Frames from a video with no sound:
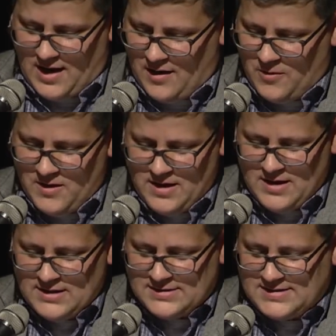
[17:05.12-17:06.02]
now.
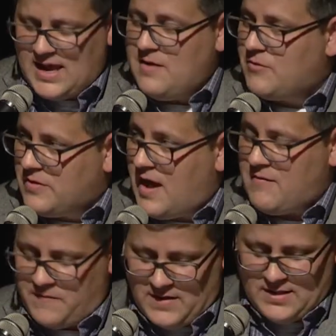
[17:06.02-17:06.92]
Savor
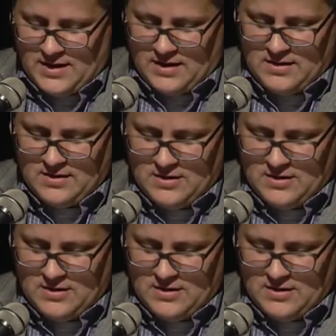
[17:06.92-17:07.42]
that feeling.